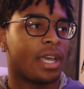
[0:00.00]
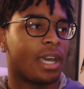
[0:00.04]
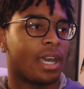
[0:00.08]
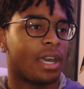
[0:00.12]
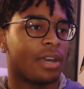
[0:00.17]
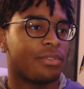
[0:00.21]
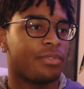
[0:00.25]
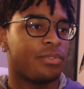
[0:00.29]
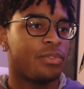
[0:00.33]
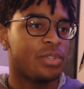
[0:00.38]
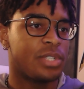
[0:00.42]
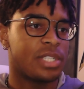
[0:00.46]

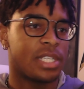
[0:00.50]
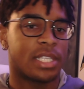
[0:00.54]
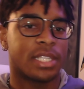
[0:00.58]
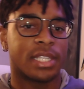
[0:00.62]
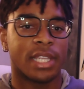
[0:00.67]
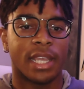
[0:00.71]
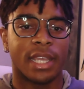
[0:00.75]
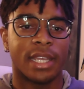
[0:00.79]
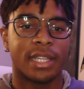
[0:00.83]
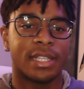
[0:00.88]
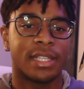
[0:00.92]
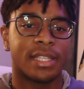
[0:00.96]

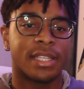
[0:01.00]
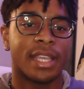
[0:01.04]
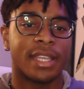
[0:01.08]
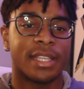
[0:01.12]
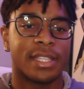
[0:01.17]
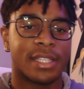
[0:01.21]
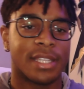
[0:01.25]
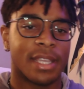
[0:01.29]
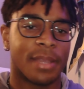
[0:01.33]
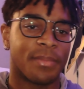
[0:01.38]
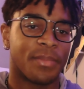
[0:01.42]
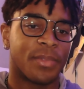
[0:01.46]
Fuji-san says
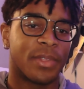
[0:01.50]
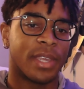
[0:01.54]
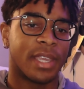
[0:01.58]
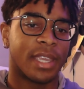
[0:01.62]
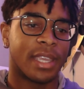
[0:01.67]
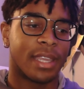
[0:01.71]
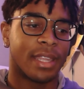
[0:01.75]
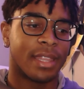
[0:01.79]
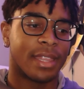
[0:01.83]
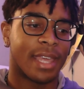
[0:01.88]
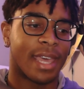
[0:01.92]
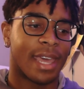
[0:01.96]
something
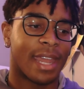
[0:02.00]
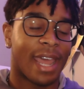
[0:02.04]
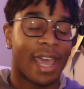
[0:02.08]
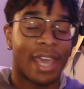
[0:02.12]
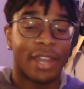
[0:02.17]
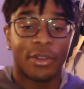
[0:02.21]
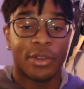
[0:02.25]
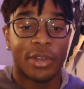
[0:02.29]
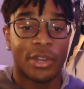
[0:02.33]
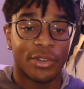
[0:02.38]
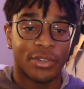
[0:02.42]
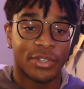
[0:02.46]
that I
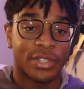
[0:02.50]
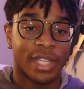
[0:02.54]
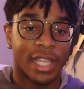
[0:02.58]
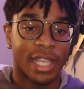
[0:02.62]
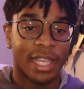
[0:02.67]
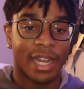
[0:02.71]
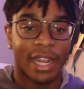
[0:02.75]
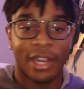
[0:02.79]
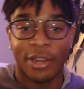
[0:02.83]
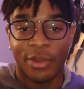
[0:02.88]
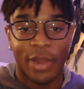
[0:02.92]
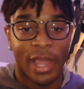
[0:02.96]
don't
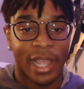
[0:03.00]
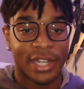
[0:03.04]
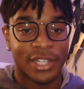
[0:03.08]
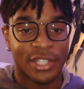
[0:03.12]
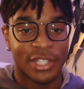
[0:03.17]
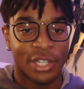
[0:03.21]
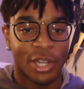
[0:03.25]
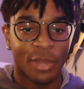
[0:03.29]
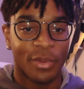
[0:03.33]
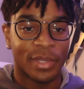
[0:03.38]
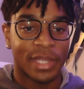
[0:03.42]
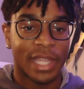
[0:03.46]
understand. I don't
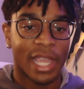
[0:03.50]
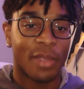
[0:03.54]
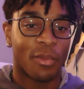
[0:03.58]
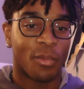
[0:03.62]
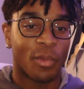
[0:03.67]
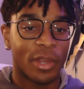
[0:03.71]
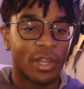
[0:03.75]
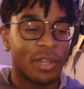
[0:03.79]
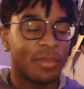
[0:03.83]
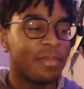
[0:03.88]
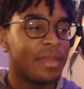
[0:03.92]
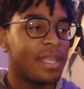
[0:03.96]
actually know what that
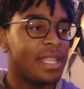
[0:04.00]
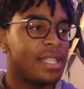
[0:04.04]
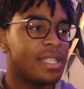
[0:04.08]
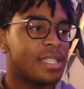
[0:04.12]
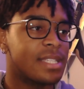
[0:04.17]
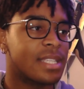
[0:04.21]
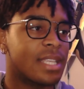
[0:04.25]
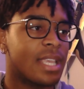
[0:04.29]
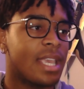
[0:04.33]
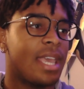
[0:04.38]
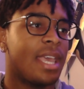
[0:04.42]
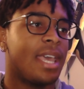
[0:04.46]
word
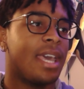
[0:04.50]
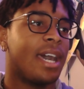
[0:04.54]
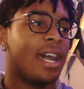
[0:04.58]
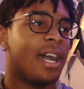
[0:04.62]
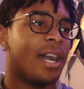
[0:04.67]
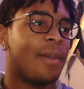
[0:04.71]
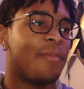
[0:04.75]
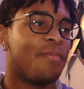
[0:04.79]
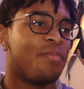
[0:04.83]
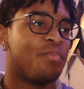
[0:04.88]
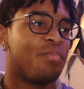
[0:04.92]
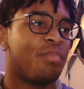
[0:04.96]
means.
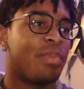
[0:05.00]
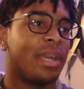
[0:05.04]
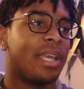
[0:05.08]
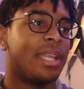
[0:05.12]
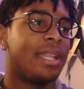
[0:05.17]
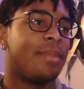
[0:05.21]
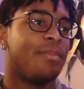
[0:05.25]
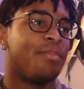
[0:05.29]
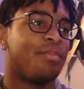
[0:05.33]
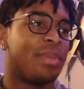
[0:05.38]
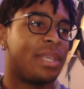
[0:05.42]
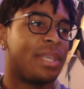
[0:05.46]
But
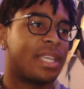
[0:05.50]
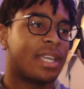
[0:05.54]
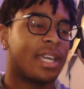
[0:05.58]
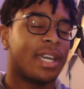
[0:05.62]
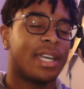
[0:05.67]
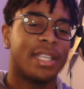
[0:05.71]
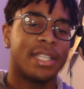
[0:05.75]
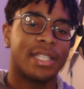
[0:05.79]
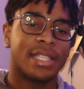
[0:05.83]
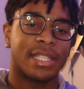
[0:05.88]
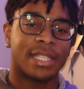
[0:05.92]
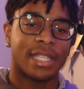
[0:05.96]

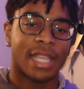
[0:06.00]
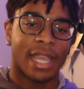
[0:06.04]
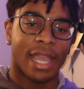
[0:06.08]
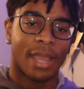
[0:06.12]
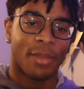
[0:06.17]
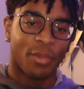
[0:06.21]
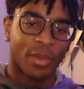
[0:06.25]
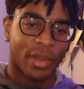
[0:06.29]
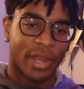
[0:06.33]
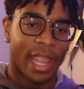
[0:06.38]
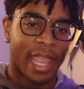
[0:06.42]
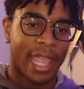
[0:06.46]
because
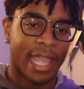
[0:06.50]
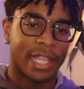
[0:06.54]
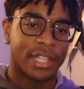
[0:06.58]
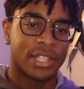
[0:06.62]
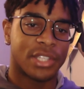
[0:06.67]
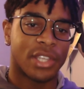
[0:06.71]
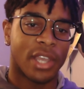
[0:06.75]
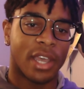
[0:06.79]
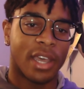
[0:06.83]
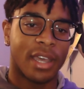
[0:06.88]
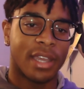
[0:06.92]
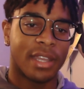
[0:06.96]
we're
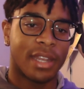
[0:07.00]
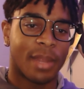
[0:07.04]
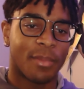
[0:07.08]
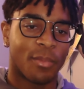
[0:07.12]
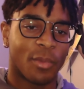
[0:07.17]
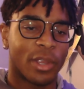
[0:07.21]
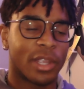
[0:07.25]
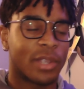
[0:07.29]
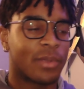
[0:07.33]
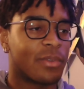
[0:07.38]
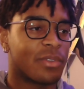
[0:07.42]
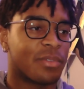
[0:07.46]
hands-on, I'm
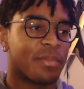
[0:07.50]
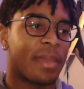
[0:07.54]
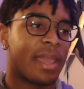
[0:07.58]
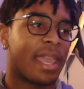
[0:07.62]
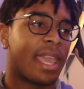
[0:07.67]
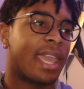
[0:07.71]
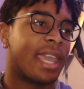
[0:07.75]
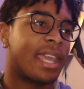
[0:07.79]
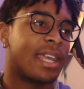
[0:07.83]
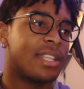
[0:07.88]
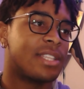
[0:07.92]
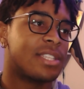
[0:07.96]
working with my
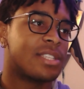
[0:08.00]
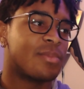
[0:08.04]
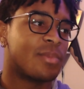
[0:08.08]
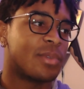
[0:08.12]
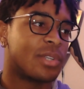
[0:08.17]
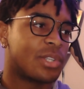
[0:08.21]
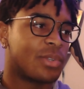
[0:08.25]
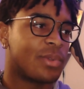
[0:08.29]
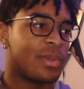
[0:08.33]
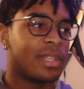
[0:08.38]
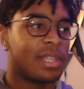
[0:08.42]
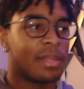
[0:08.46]
hands and we're
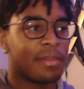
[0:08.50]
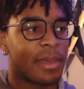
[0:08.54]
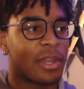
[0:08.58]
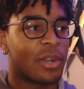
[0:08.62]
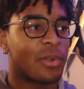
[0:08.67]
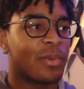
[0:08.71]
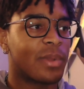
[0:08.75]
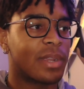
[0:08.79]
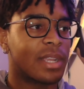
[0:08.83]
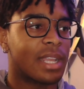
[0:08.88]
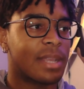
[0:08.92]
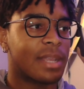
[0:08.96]
doing the
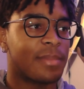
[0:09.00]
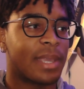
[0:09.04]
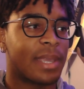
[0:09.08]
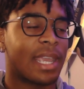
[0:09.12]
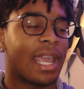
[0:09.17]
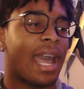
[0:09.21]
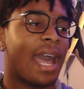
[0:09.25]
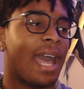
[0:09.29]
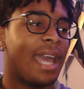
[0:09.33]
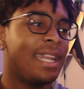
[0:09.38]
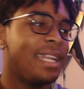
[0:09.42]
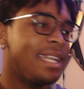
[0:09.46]
metalworking, I'm like,
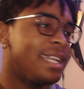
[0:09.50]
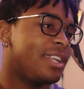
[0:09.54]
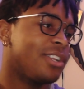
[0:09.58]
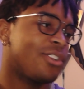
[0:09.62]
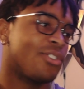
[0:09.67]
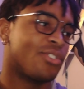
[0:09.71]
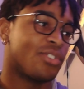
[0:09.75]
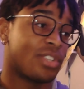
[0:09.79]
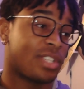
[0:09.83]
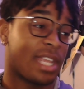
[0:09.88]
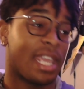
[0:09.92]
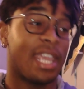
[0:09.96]
I didn't
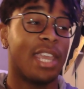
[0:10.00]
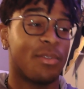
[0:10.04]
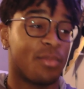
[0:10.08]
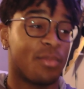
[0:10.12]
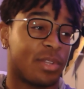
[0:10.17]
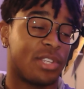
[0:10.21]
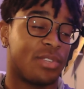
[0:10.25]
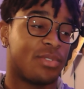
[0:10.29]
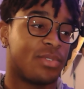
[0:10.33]
understand what you